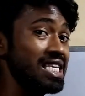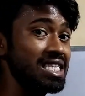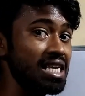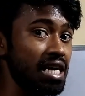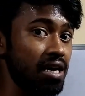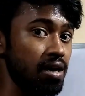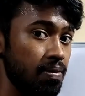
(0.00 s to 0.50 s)

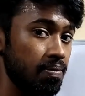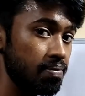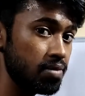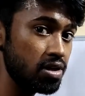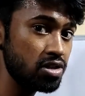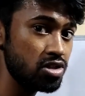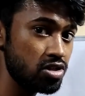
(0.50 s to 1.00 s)
let's
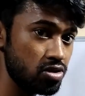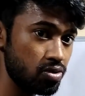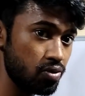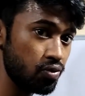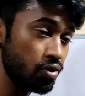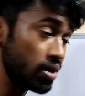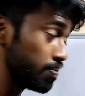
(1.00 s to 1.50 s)

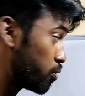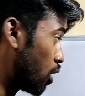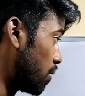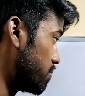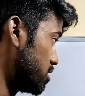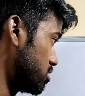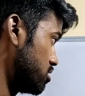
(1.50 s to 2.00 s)
miss one
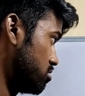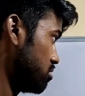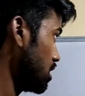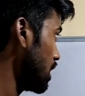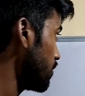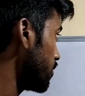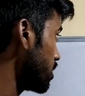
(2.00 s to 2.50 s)

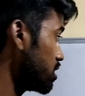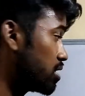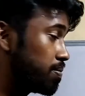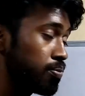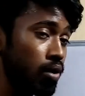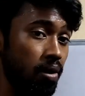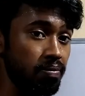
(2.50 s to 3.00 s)
promise. Even
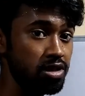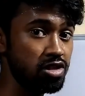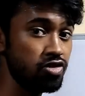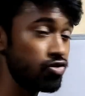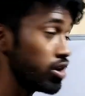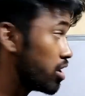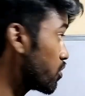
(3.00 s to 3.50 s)
in the
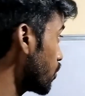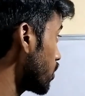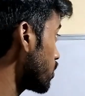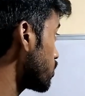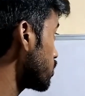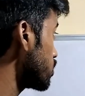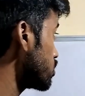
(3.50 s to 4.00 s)
promise we are
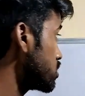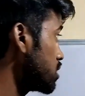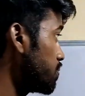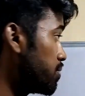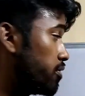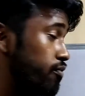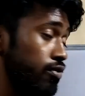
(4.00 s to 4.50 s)
going to
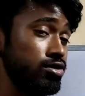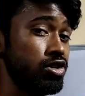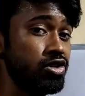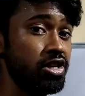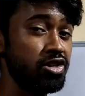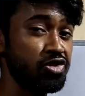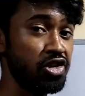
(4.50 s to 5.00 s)
use simple
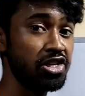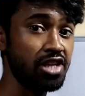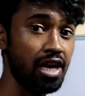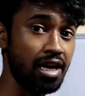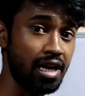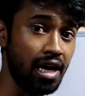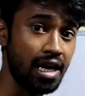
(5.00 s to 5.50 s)
future tense,
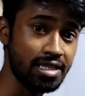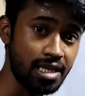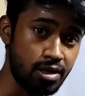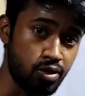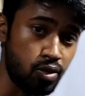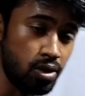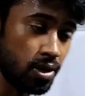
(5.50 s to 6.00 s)
right?
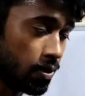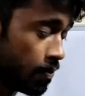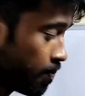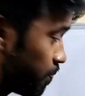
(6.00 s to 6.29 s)
As I told